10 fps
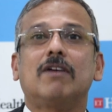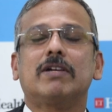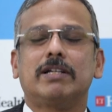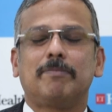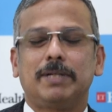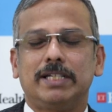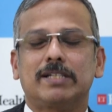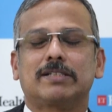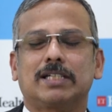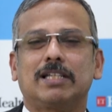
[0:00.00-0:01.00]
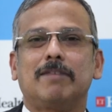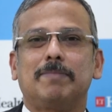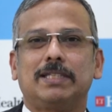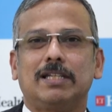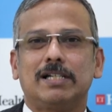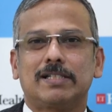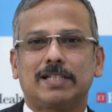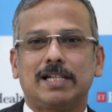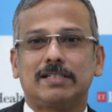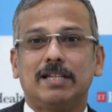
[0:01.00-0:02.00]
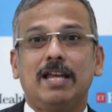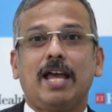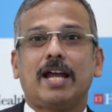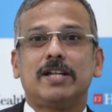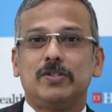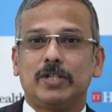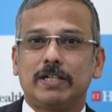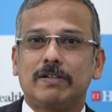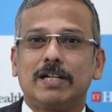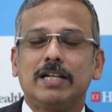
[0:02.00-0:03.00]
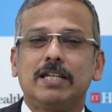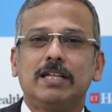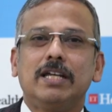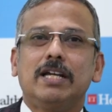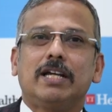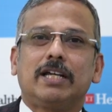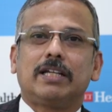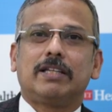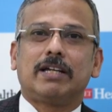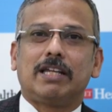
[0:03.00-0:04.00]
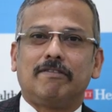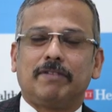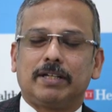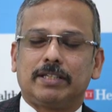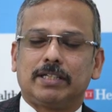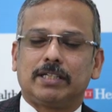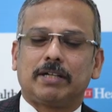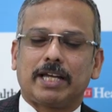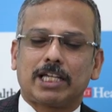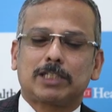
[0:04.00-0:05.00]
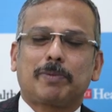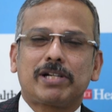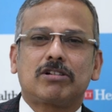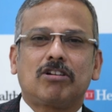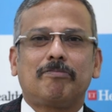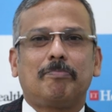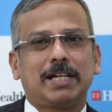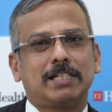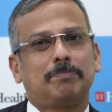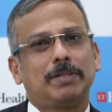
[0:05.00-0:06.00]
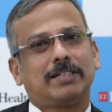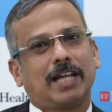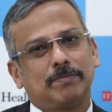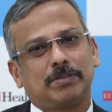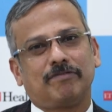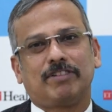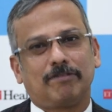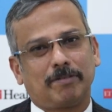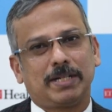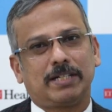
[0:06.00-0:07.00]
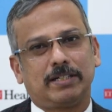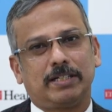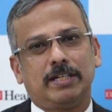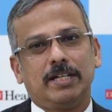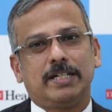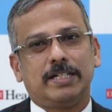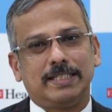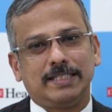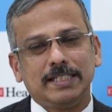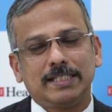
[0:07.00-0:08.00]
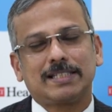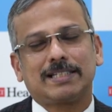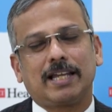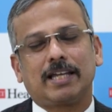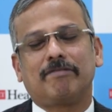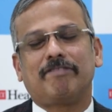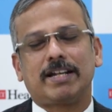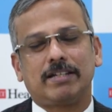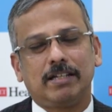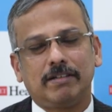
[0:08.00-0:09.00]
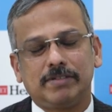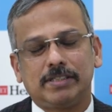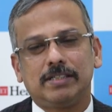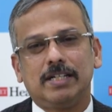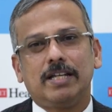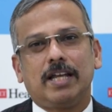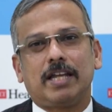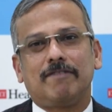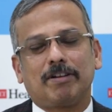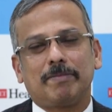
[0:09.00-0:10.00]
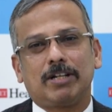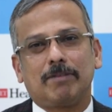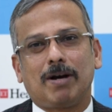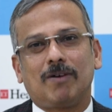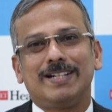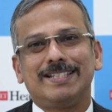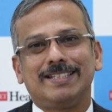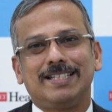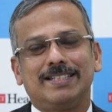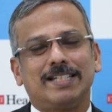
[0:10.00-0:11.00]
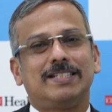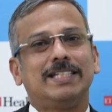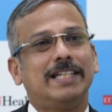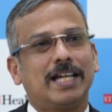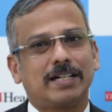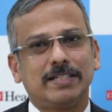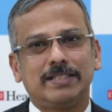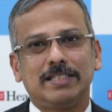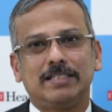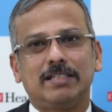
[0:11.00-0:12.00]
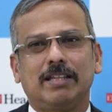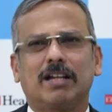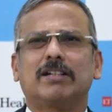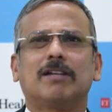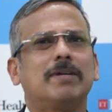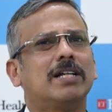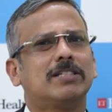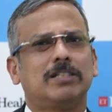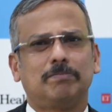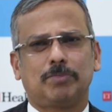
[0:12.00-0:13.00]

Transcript: our intestinal epithelial cells, and generally the expression of multiple types of inflammatory diseases like fatty liver, inflammatory bowel disease, and celiac disease. There are tremendous